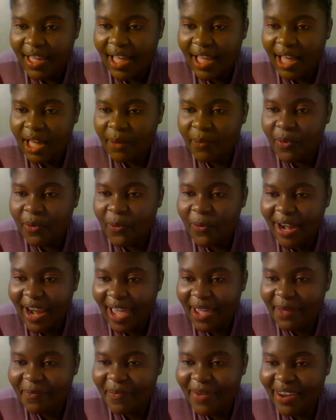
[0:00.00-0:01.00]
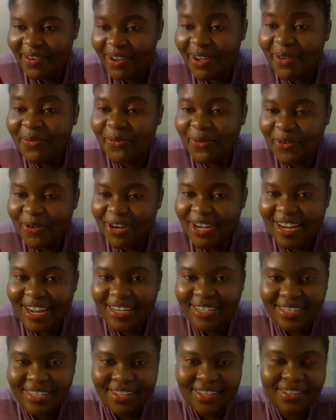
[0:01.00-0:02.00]
Um, will I marry a foreign
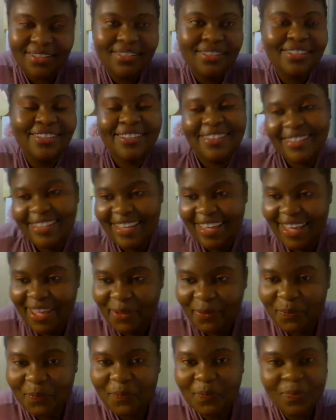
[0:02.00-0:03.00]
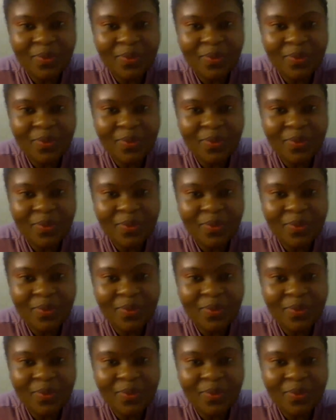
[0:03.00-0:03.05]
national? Okay.